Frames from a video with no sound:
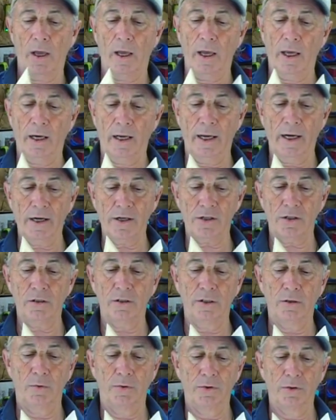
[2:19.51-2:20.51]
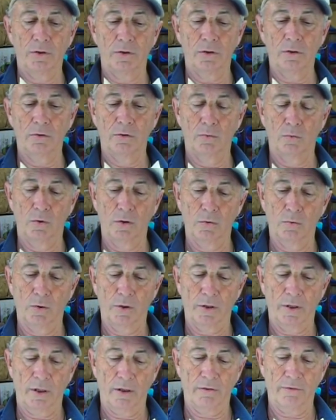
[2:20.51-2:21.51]
And actually when you're doing
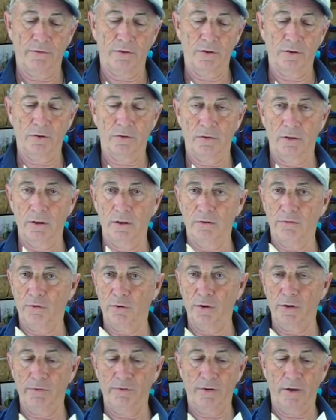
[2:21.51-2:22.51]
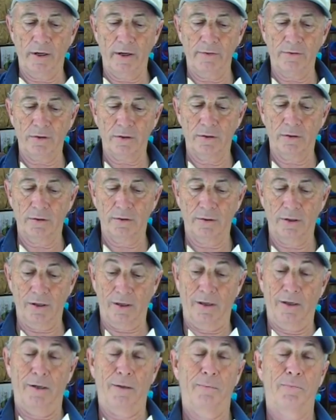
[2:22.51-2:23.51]
woodworking at first, these 45s,
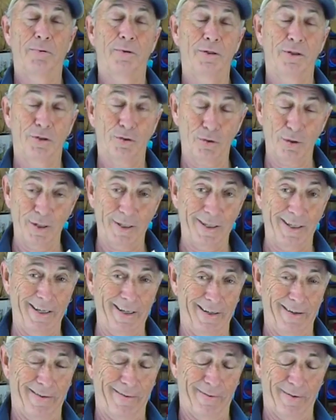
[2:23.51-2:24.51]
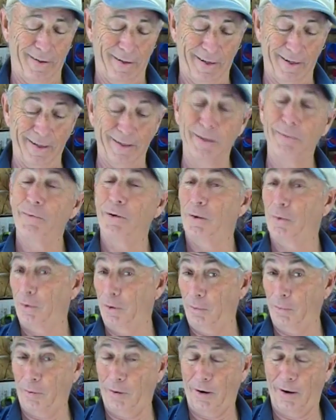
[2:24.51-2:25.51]
they get pretty tricky. They get to be a
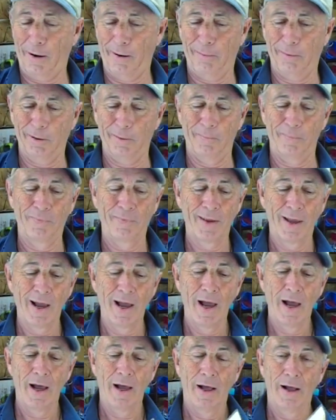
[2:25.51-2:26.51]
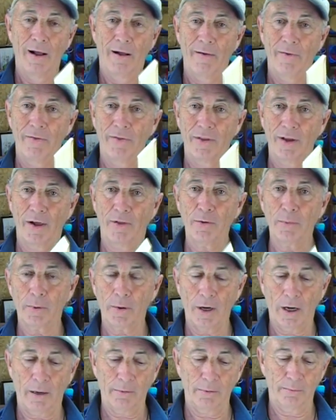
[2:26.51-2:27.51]
real problem. The other
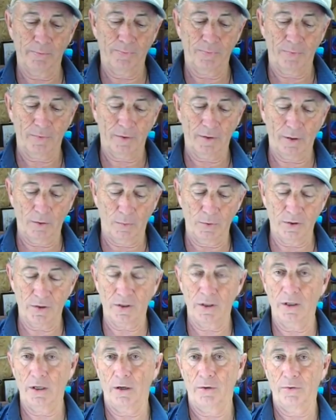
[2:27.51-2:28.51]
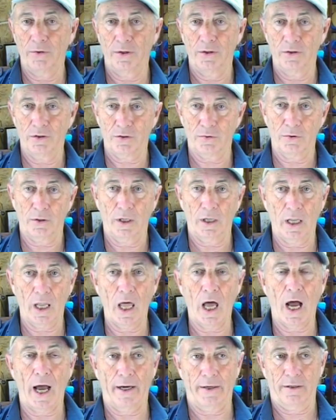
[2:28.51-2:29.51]
problem that we see out in the industry a
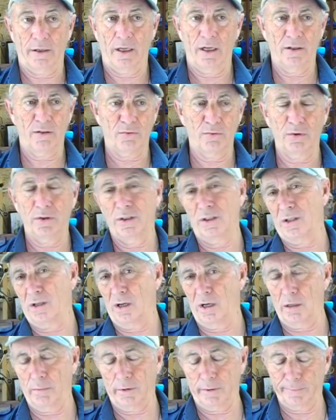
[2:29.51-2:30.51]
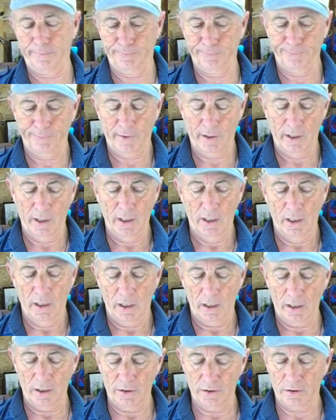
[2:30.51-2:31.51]
lot, and it's really common,
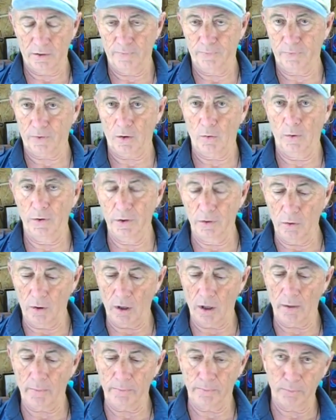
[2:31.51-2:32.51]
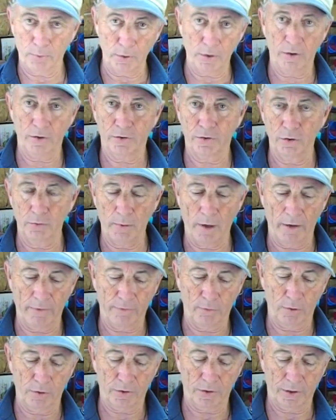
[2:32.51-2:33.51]
is when you are putting your 2 by
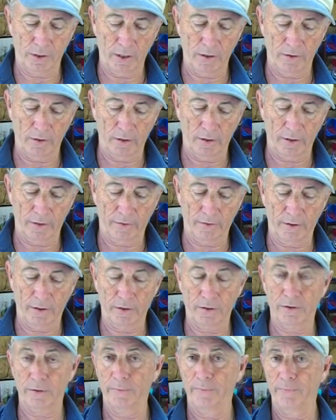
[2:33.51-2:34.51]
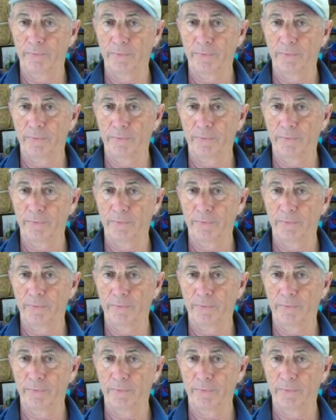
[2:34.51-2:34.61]
4s together like this,